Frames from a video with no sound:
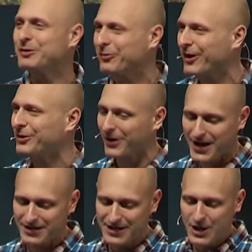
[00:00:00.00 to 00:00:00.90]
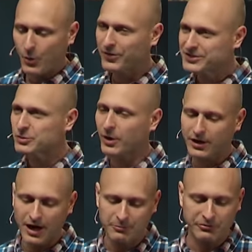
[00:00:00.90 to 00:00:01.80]
fun, right? Well, this is where it
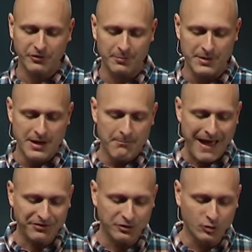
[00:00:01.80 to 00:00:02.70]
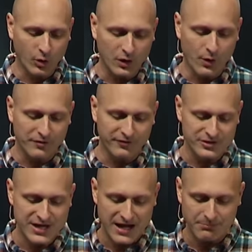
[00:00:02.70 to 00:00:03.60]
comes from. Matthew twenty-one,
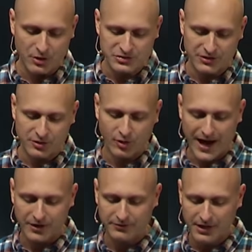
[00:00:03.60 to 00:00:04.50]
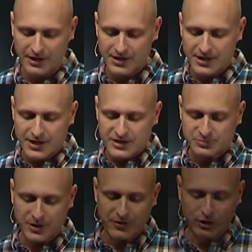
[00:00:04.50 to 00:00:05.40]
verse eight. Most of the crowd spread their